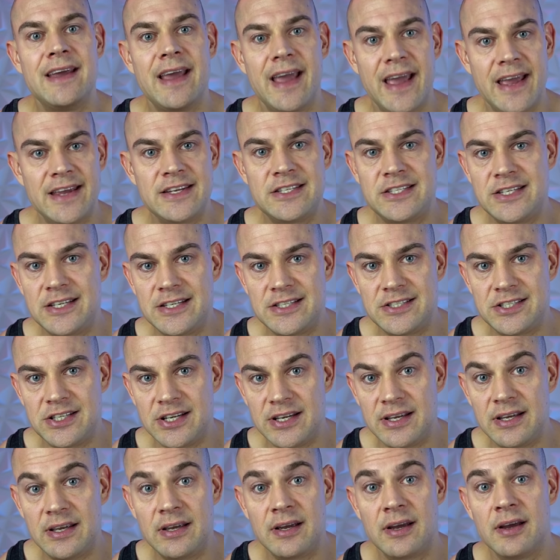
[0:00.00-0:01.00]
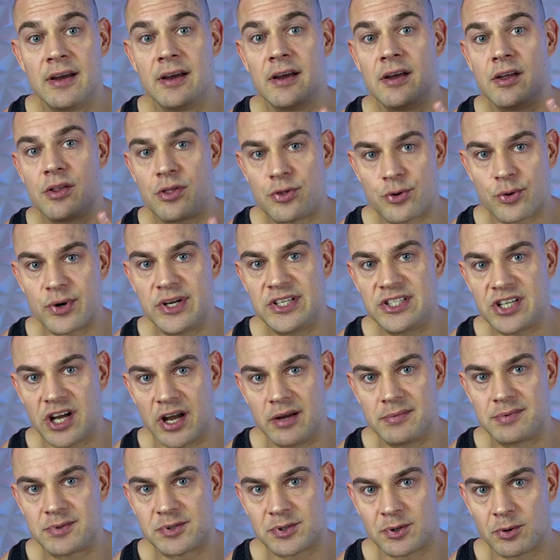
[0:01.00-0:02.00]
ACG 3
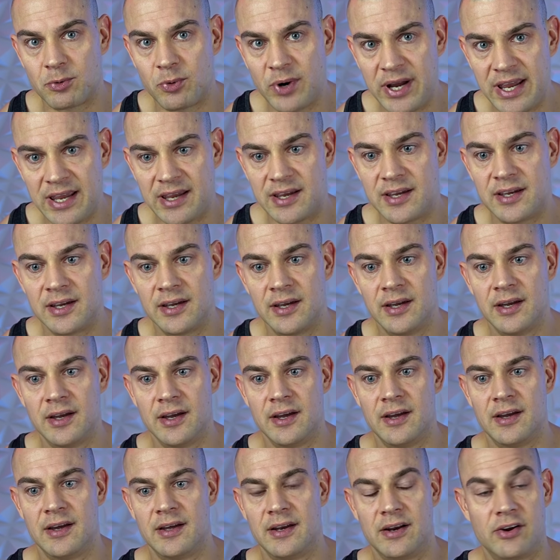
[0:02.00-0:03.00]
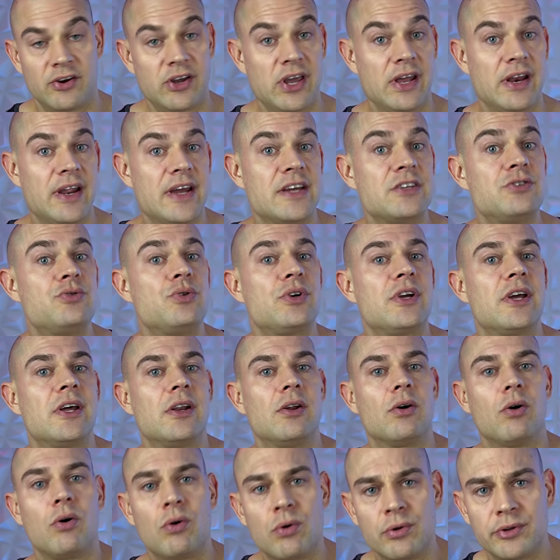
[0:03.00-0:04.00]
times per week. Now again, as you get
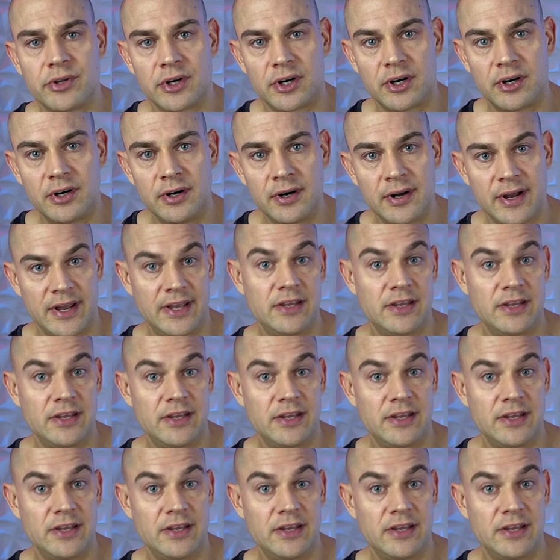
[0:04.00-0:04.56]
older